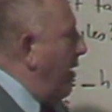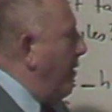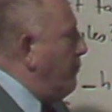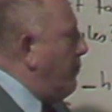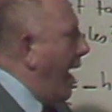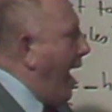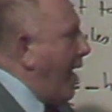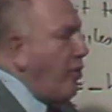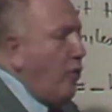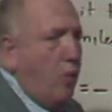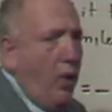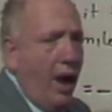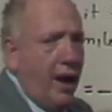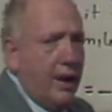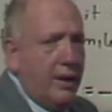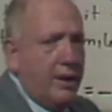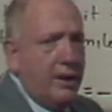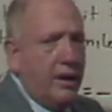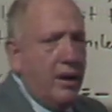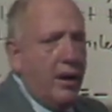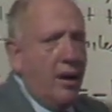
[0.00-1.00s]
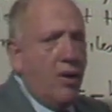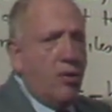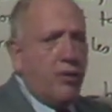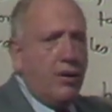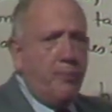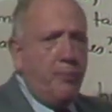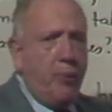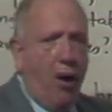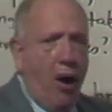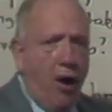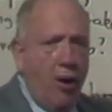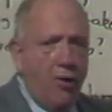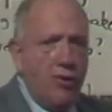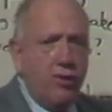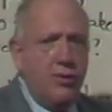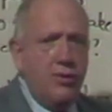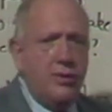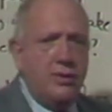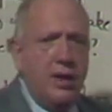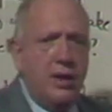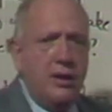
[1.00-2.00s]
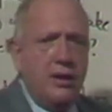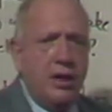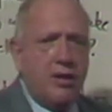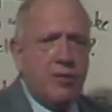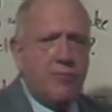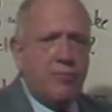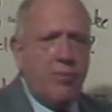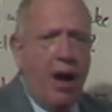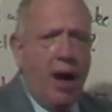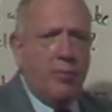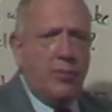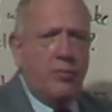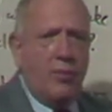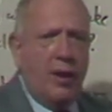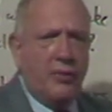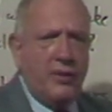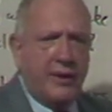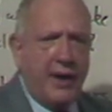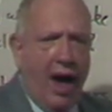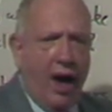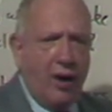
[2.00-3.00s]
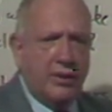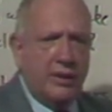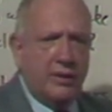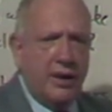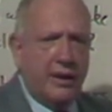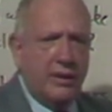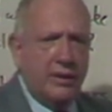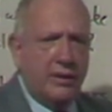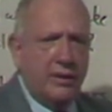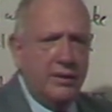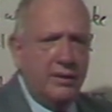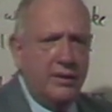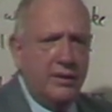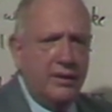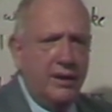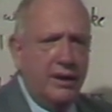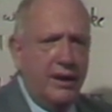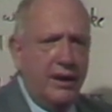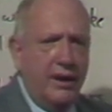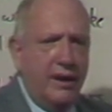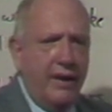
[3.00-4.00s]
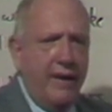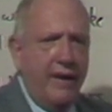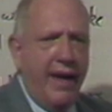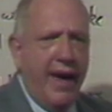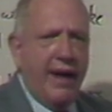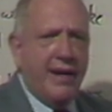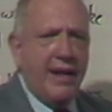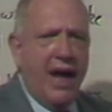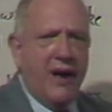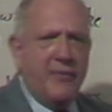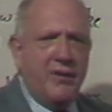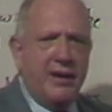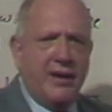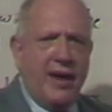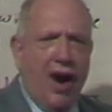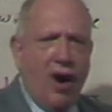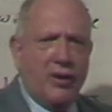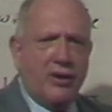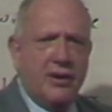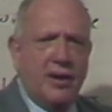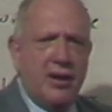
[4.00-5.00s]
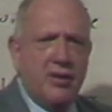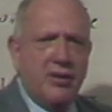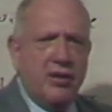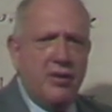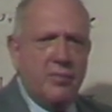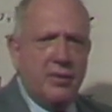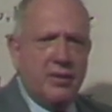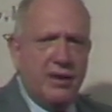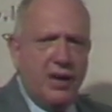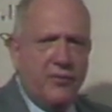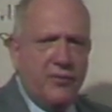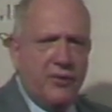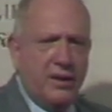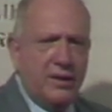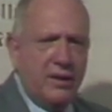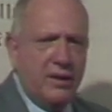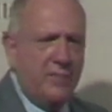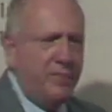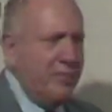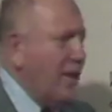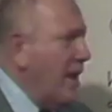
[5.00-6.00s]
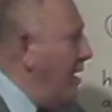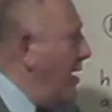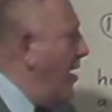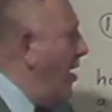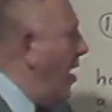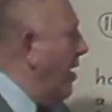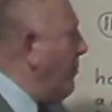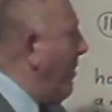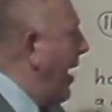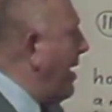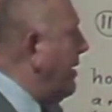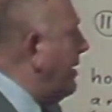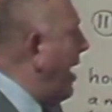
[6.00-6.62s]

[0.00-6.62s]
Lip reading: By the way, suppose you did this problem on the calculator, and every calculator is a little bit different. On my